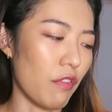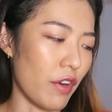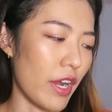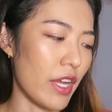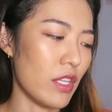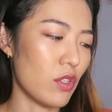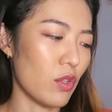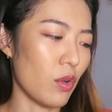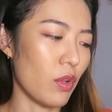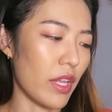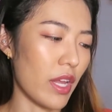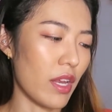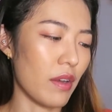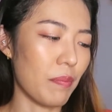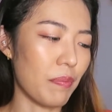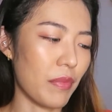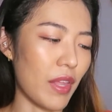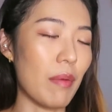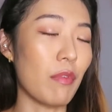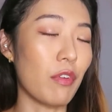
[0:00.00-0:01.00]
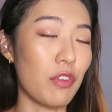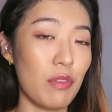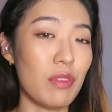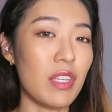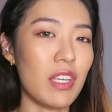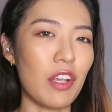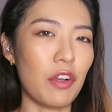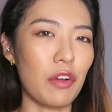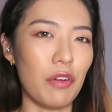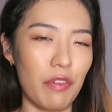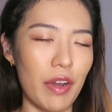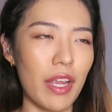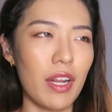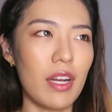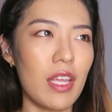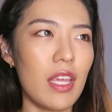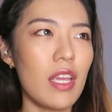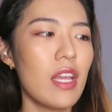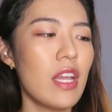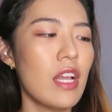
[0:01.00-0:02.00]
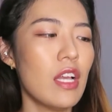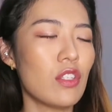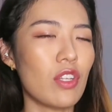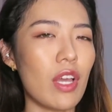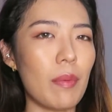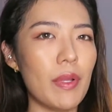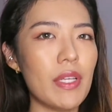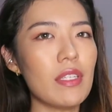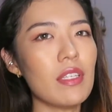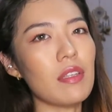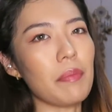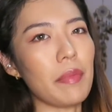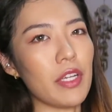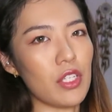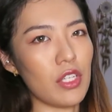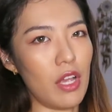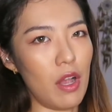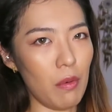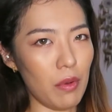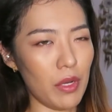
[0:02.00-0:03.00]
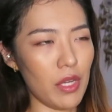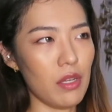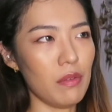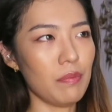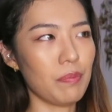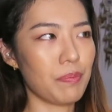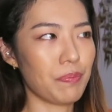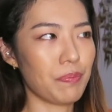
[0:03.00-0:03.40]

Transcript: right, so like I'm using it correctly, so I place this in my shower.